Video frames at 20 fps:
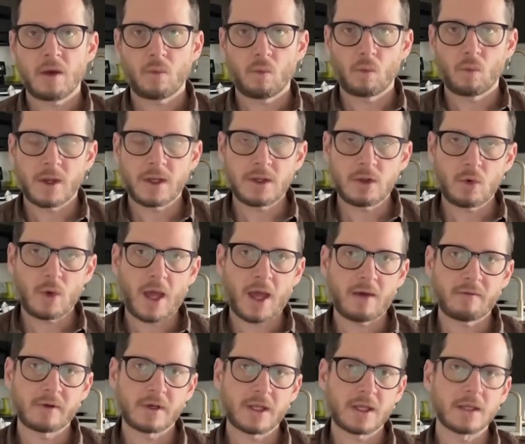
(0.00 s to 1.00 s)
When you
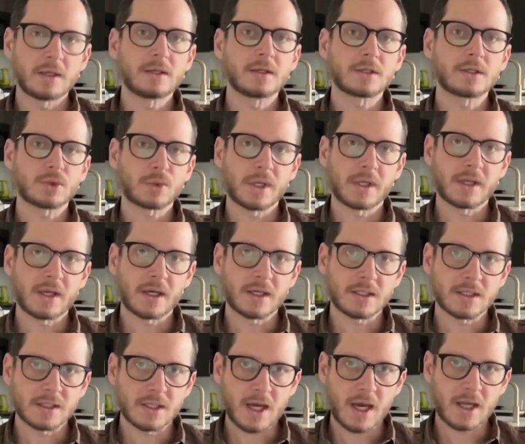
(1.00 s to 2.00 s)
have an industry that
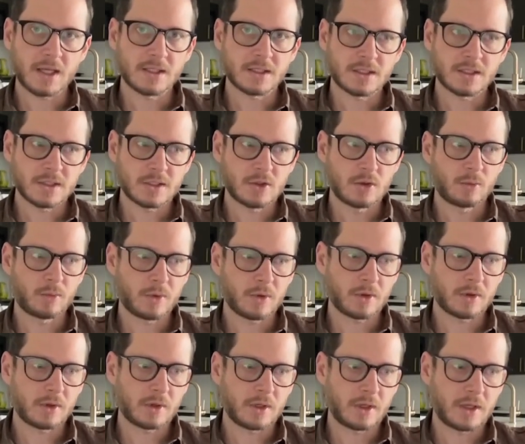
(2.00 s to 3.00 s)
is not
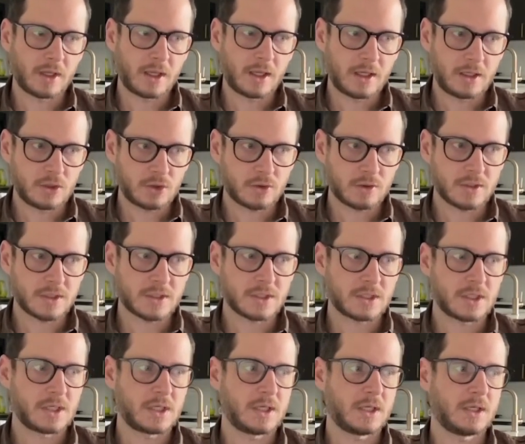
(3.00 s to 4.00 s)
super
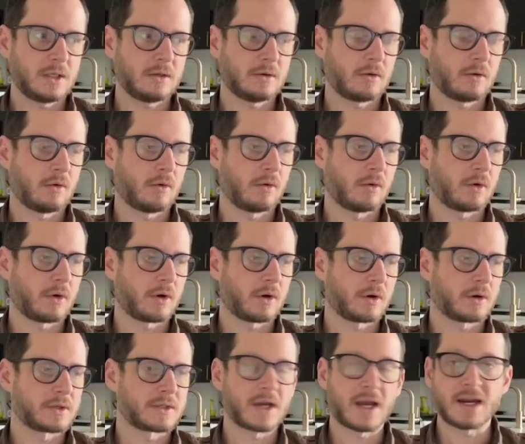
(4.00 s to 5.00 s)
interesting
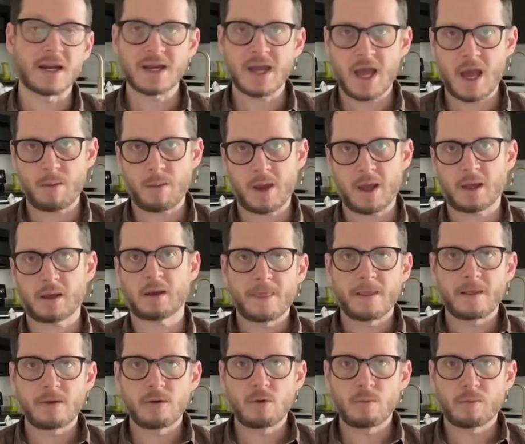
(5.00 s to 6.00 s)
or dynamic,
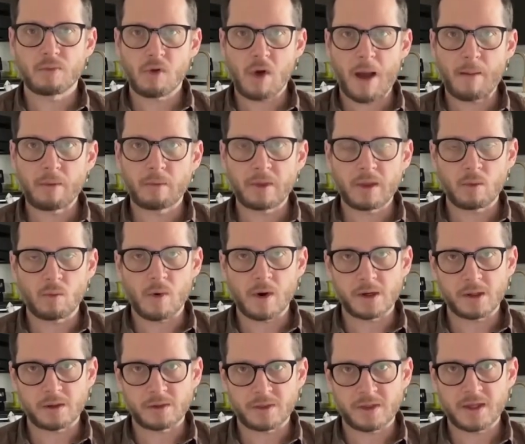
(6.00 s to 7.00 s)
you probably
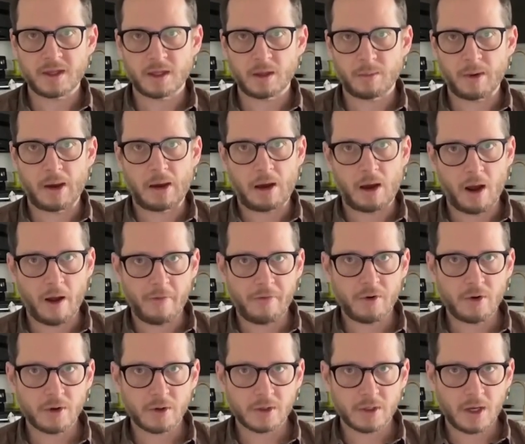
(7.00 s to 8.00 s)
want to think about
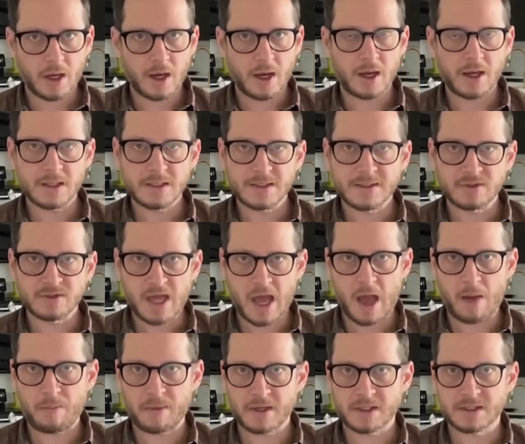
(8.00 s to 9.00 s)
other kinds of
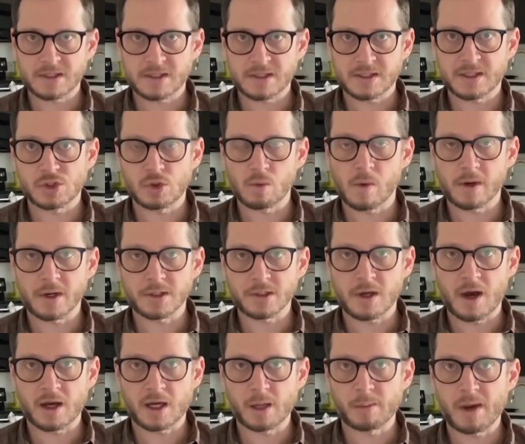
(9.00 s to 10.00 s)
topics that you want to
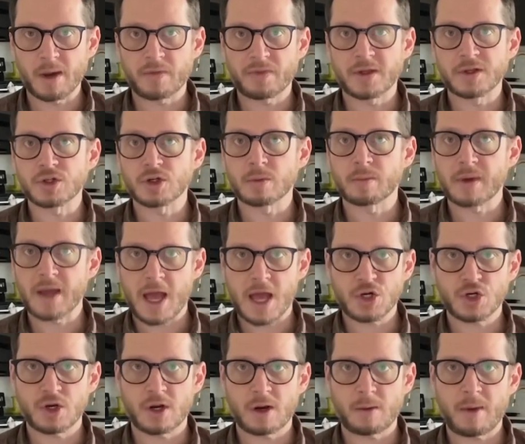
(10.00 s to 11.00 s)
talk about, that you're
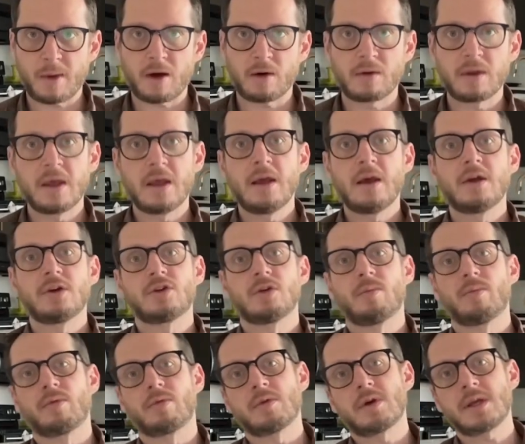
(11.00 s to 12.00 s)
passionate about, to
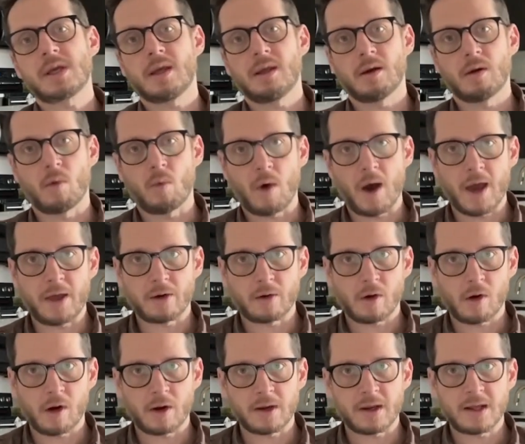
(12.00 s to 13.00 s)
bring in a wider
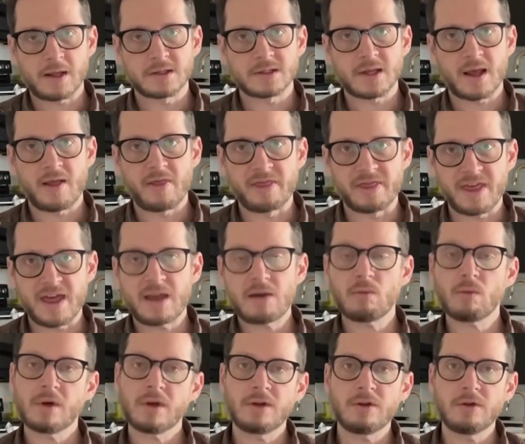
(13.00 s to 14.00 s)
audience. And
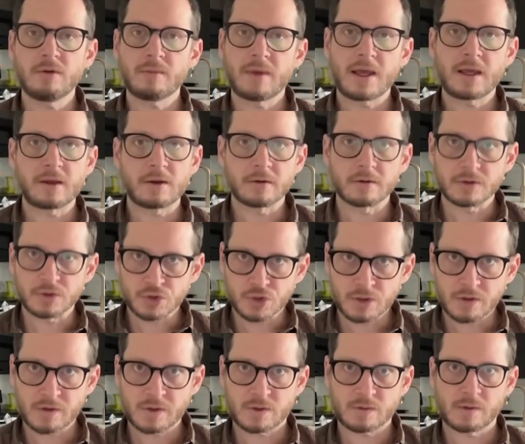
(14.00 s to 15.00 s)
then when you make your
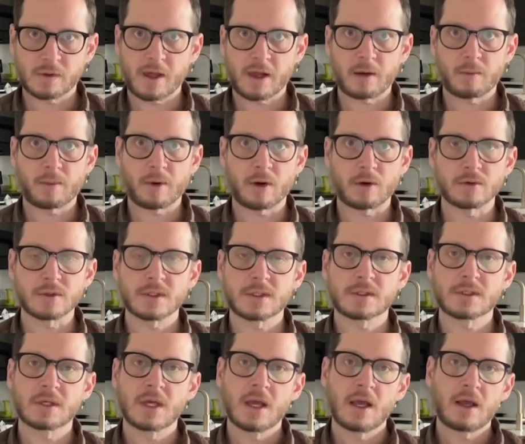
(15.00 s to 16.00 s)
insurance related
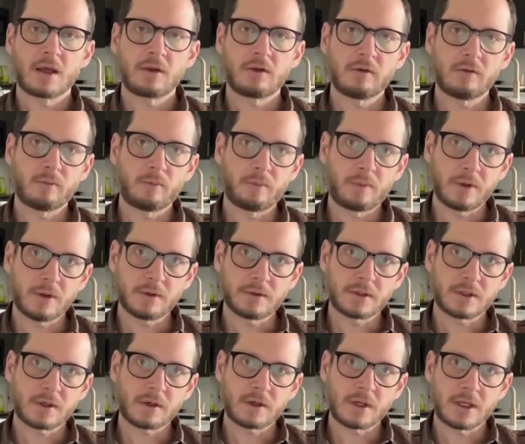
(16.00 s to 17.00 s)
posts, you've built
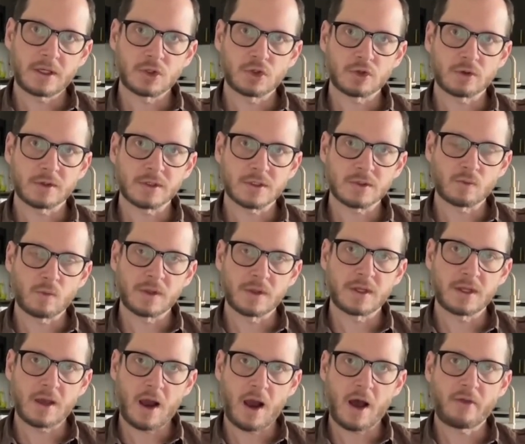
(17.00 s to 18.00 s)
their interest with
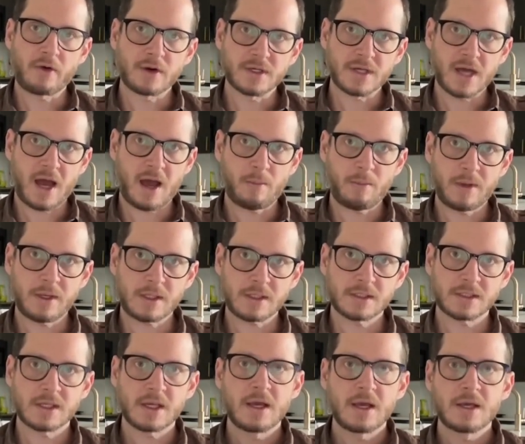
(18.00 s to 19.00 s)
the other
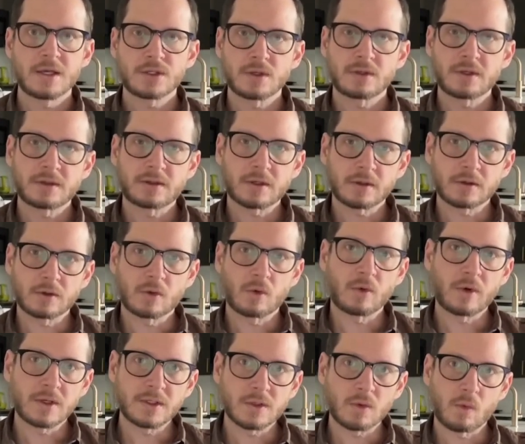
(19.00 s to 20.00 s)
topics so that they're
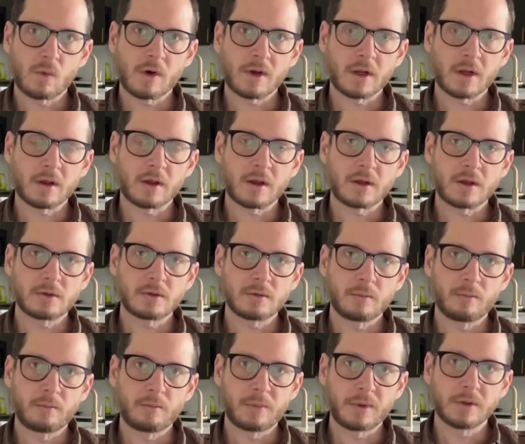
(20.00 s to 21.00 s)
going to want to
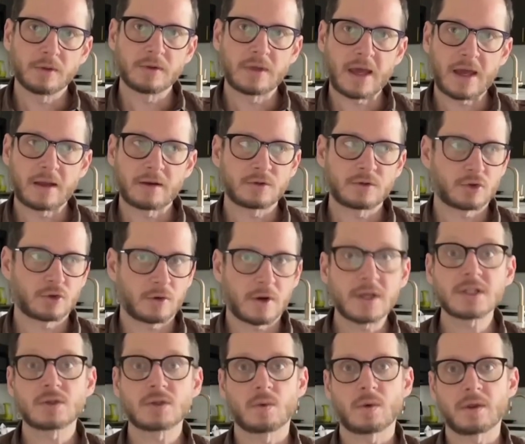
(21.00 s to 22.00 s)
build that
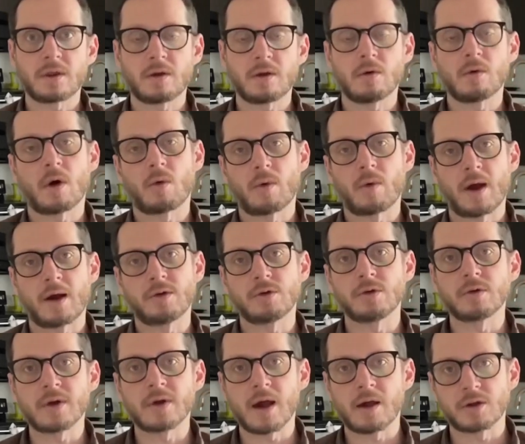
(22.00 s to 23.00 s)
trust with you around
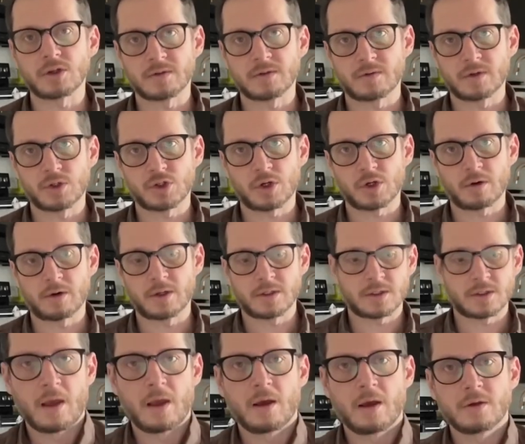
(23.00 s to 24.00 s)
your knowledge of
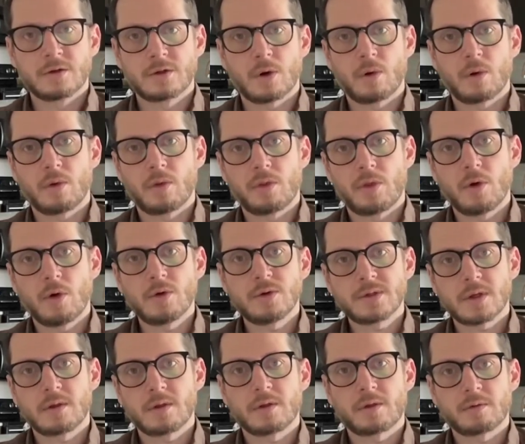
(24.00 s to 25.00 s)
insurance. So, those
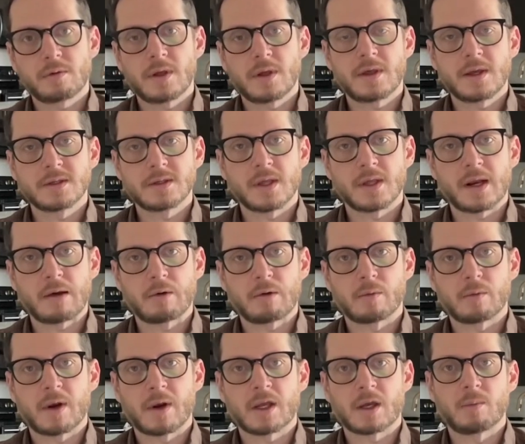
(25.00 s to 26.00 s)
are the three things that I
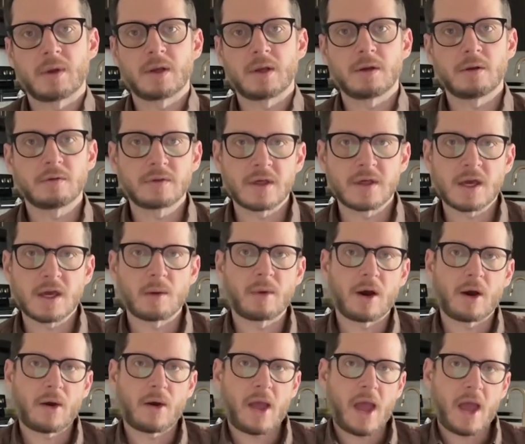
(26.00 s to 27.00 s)
would recommend you think
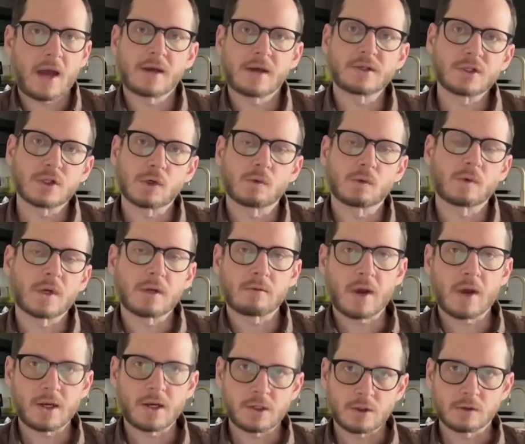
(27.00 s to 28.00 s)
about as you
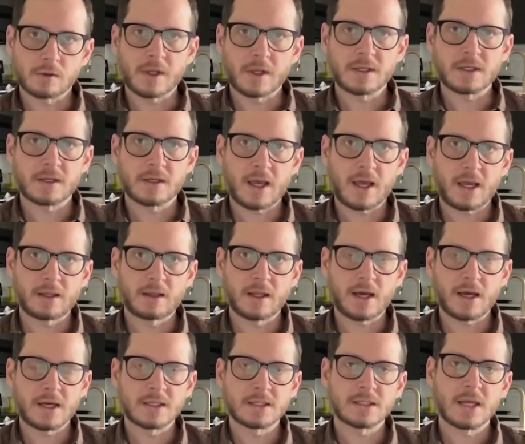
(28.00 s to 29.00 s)
rewrite your LinkedIn
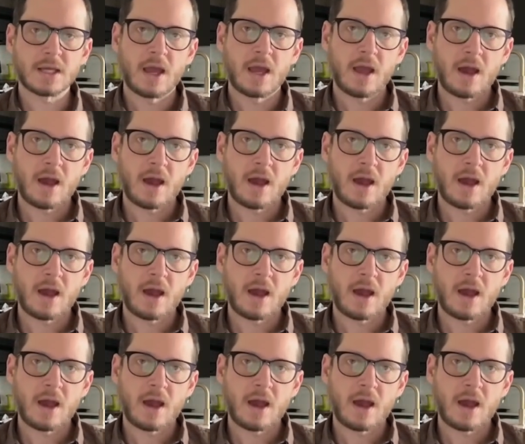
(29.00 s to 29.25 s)
headlines.